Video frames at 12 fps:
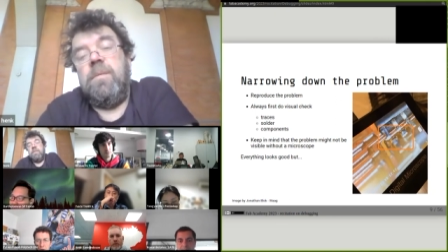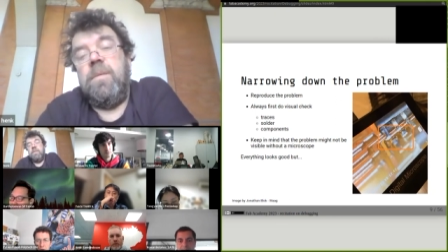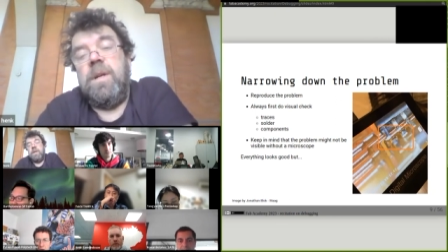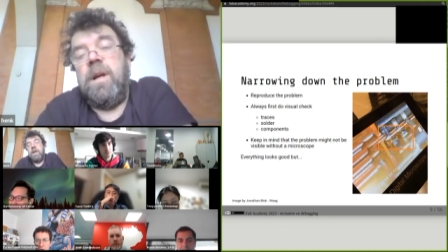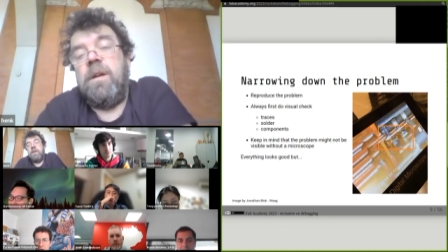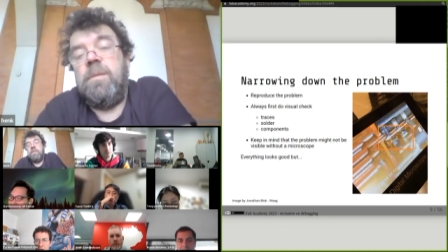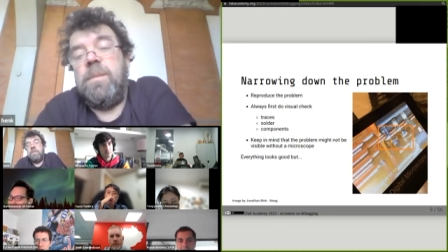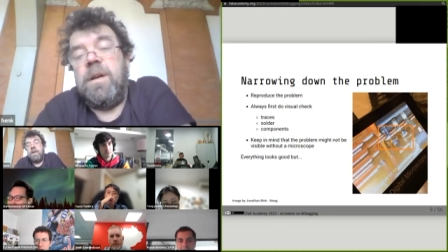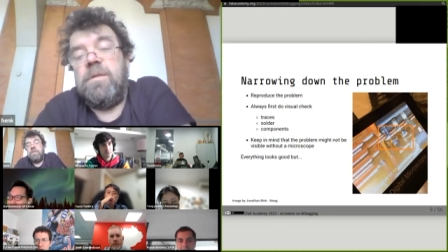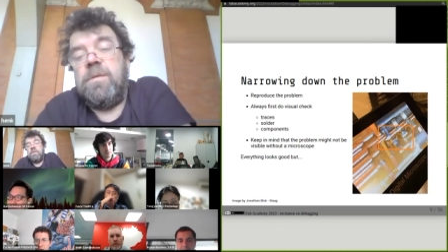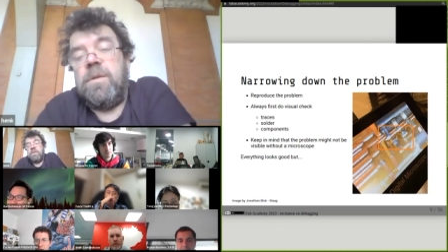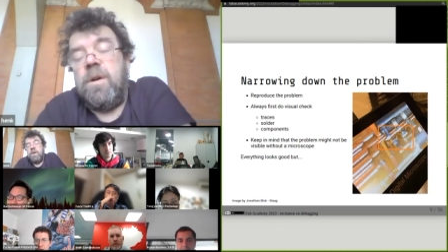without a
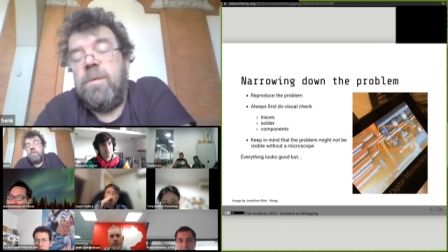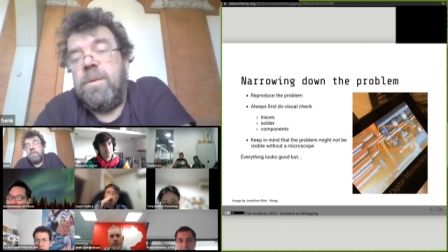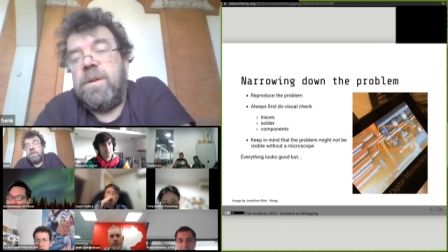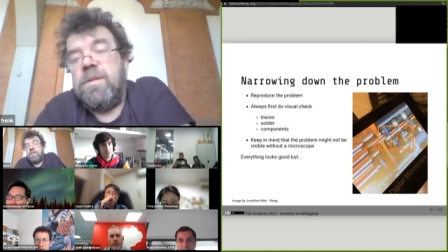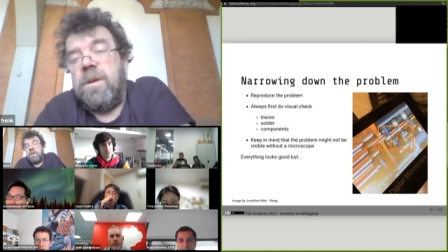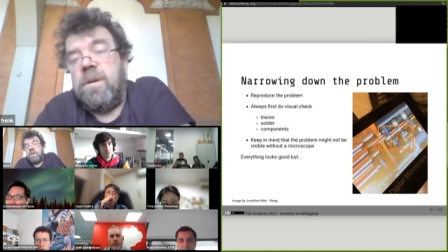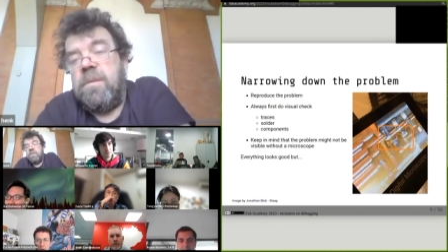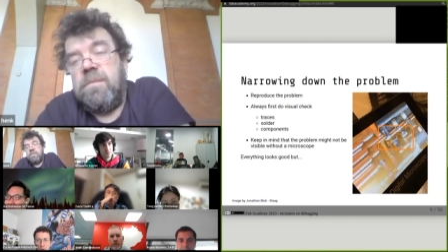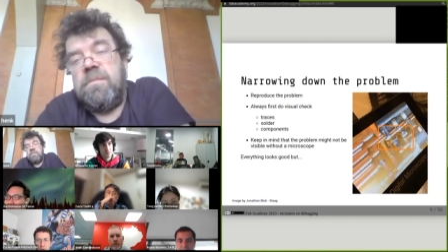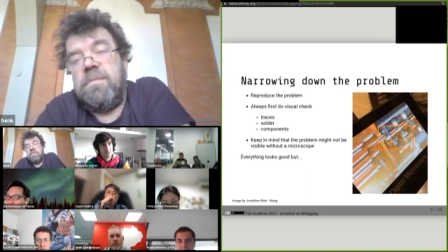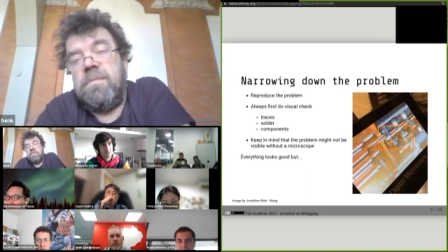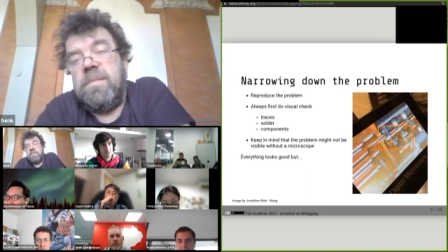microscope,
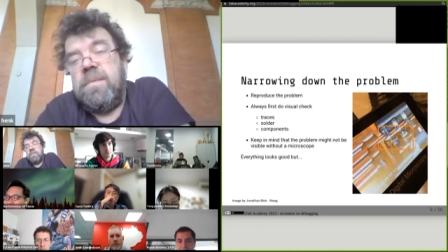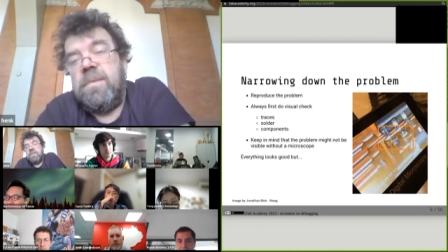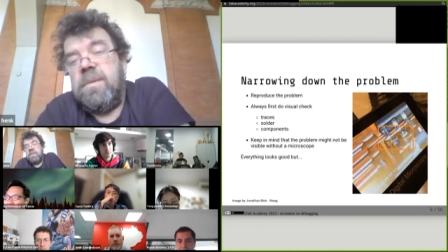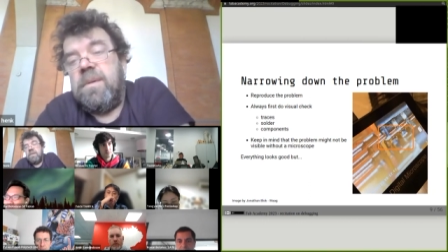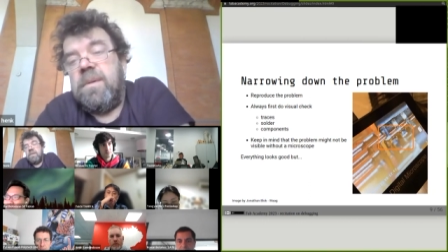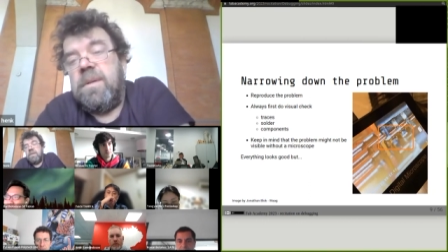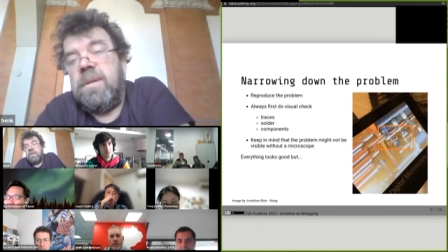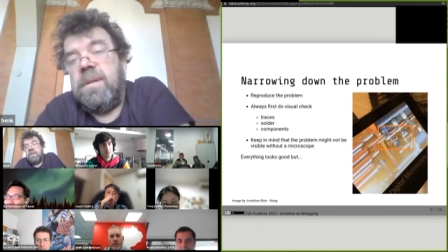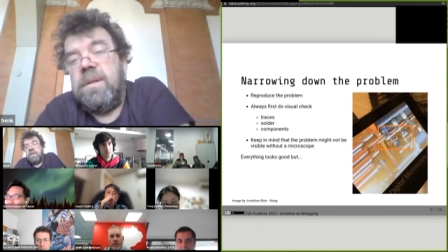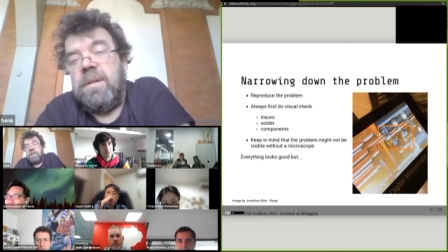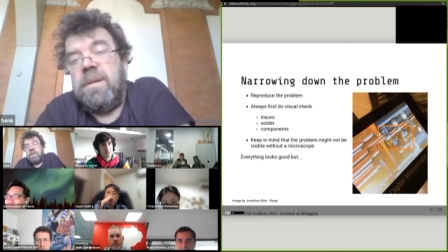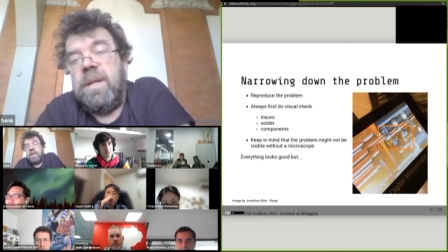so
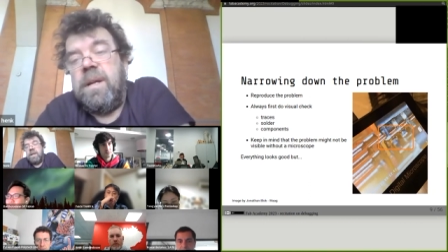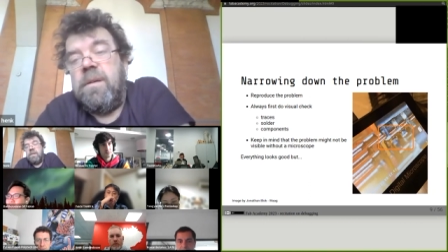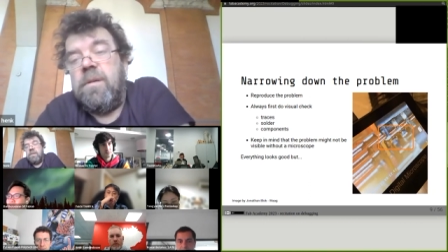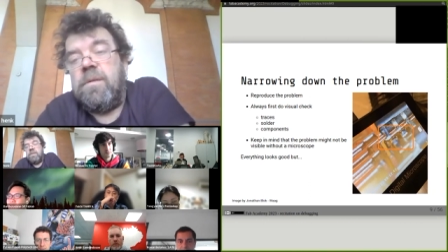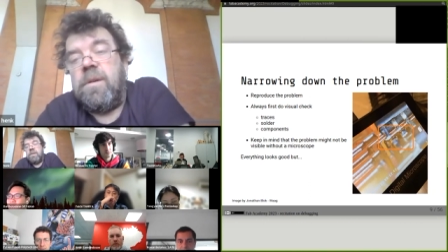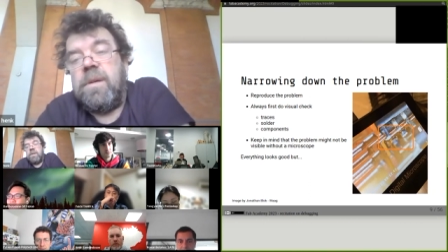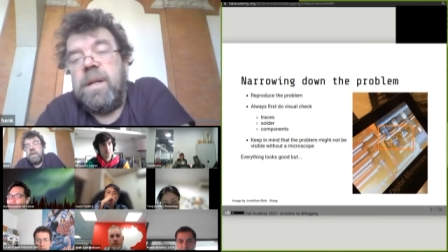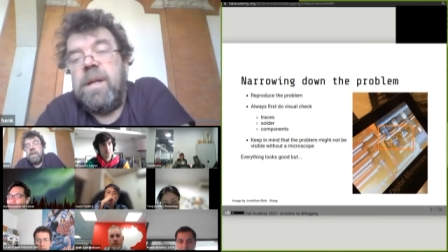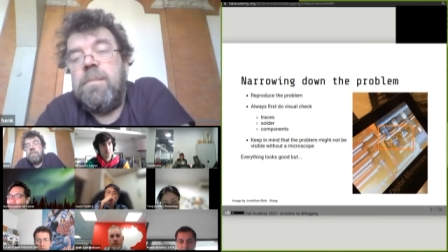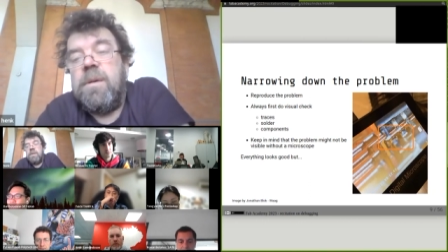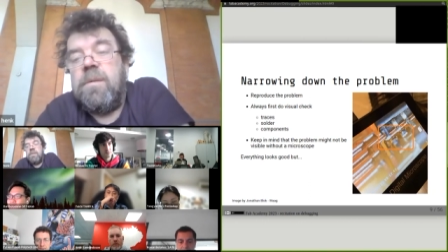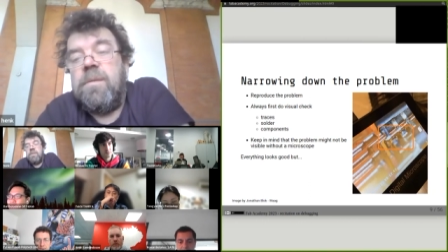they looked
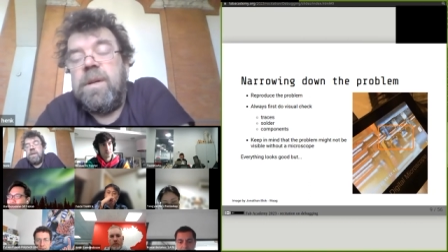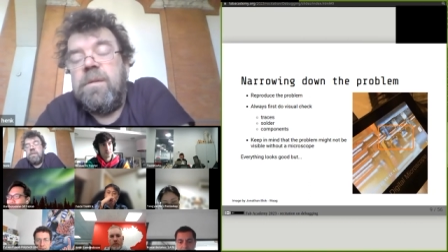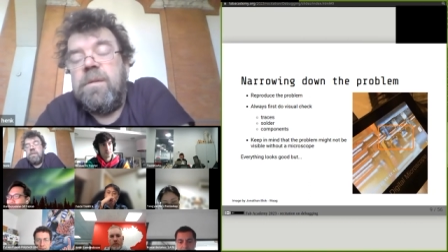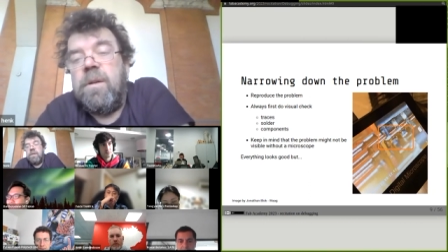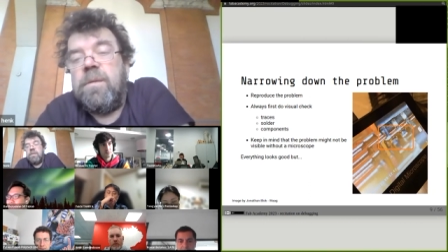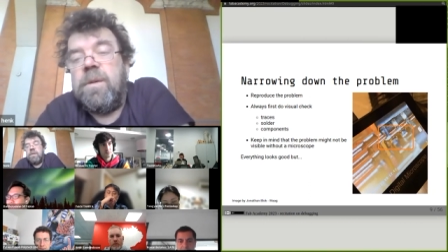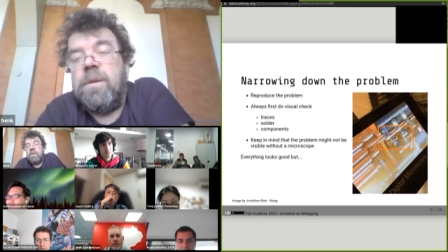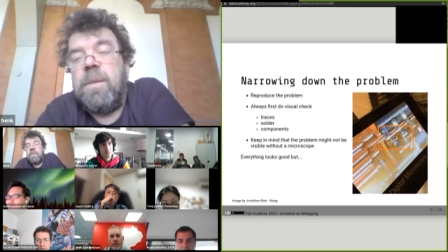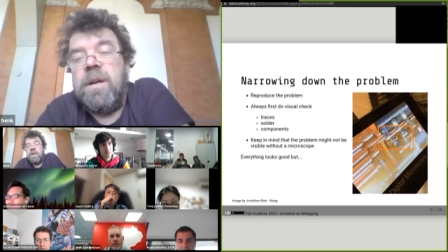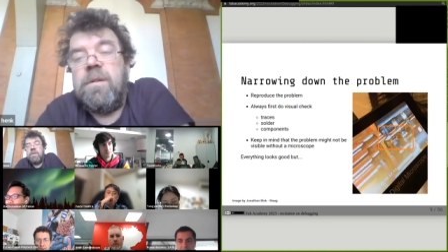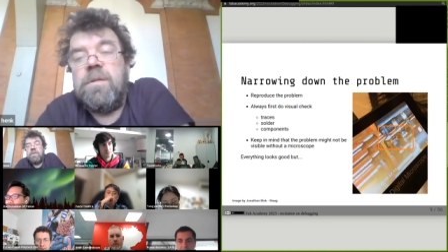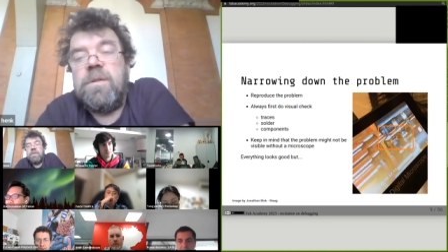okay. But when you look with a
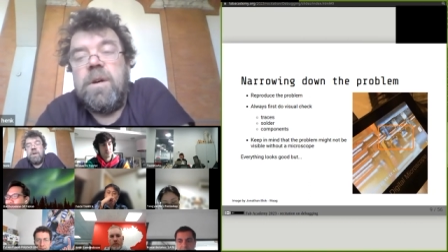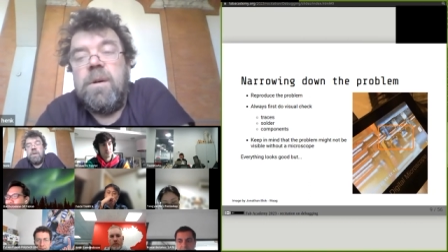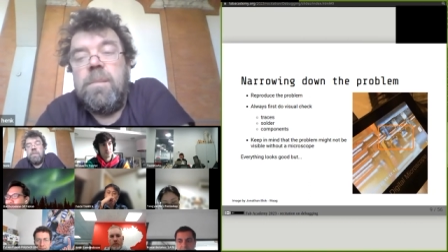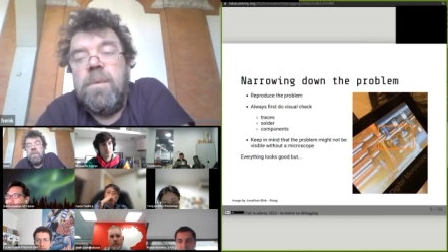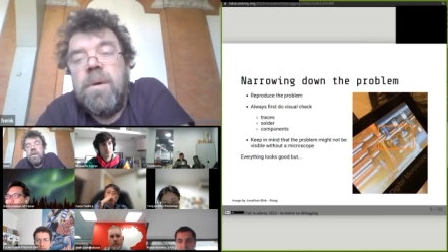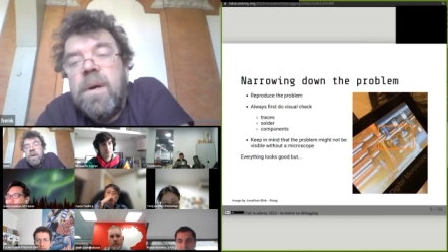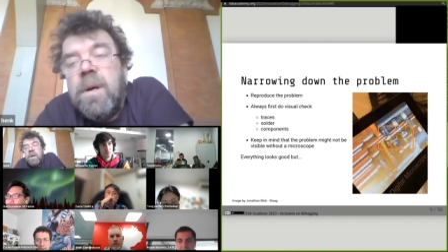microscope,